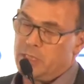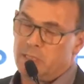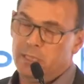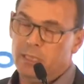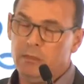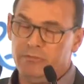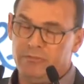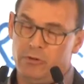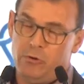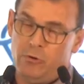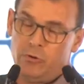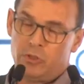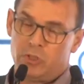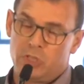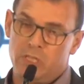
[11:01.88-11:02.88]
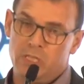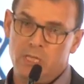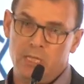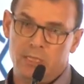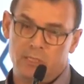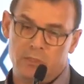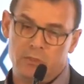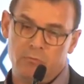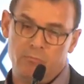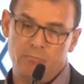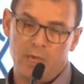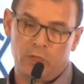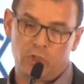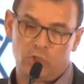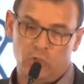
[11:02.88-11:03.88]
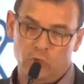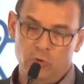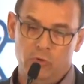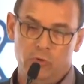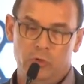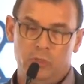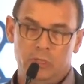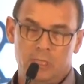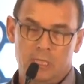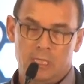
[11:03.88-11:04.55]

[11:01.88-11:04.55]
still, of course, needs to make sure